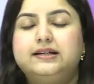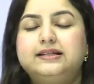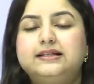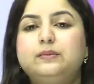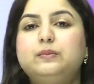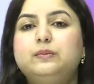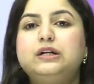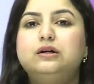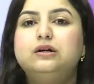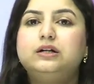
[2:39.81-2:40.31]

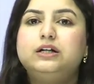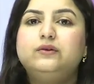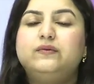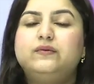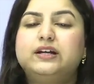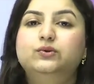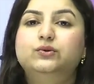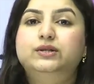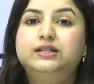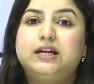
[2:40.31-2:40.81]
Similarly,
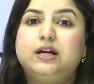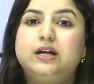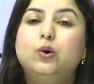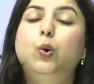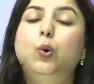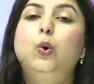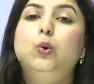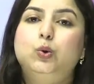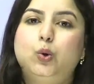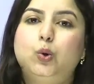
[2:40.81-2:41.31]
when you say
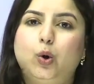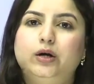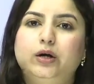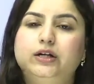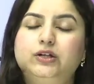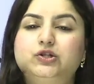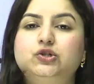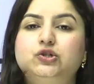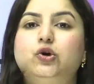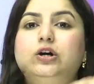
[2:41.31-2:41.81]
oh God,
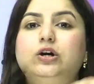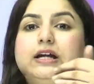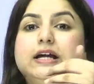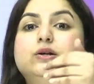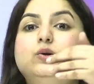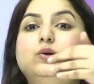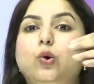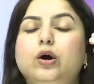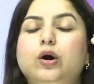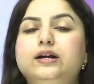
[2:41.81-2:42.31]
it's not
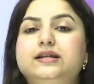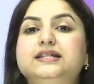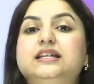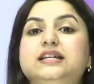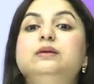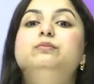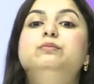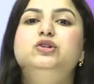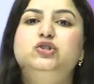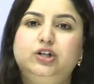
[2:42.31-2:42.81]
like God is
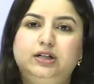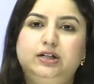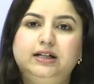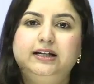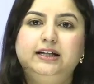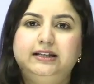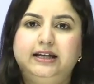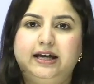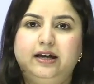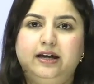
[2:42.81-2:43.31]

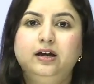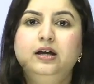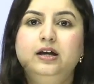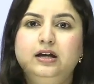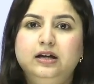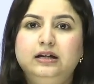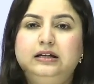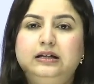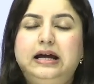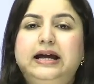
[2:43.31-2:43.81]
immediately there,
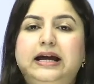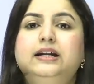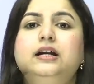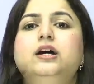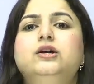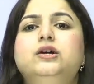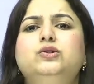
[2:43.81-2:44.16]
right?